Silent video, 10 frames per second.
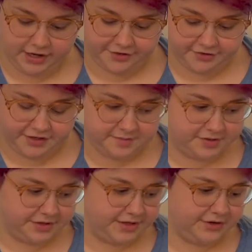also need to
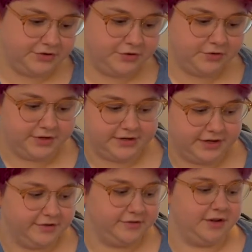put in 2
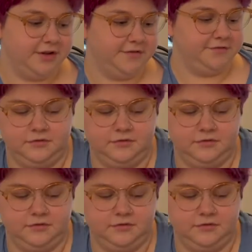containers of